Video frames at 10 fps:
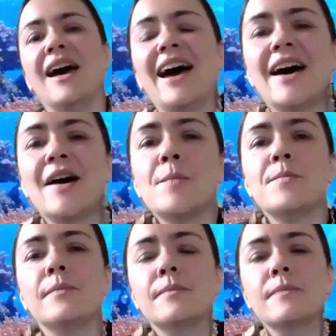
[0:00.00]
Um,
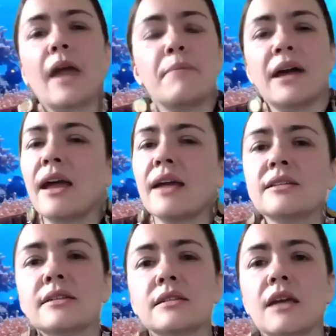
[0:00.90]
but it's
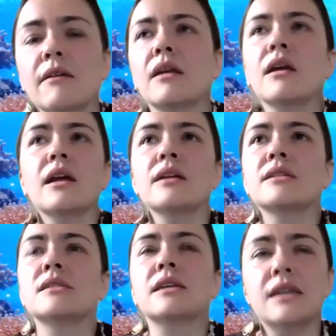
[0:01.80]
just it,
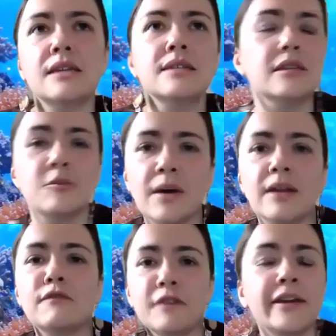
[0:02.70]
it's the easiest way
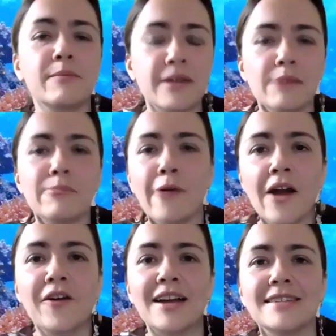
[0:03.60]
to feel like you're making
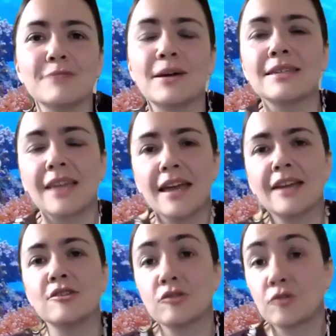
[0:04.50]
progress is by staying
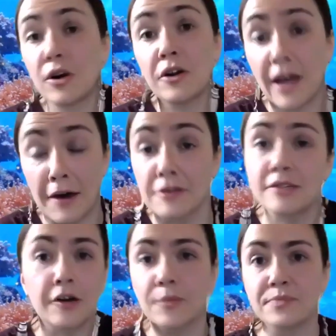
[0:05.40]
in tutorial hell.
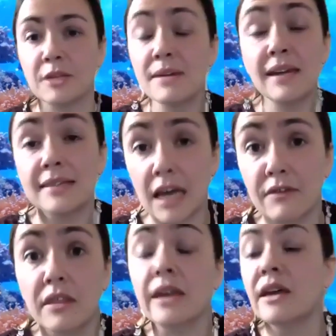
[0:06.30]
So to me, it's
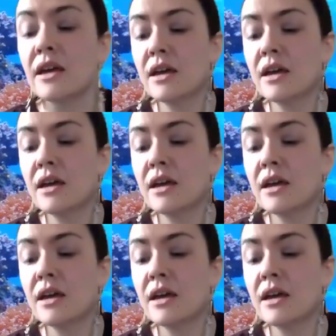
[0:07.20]
heavenly.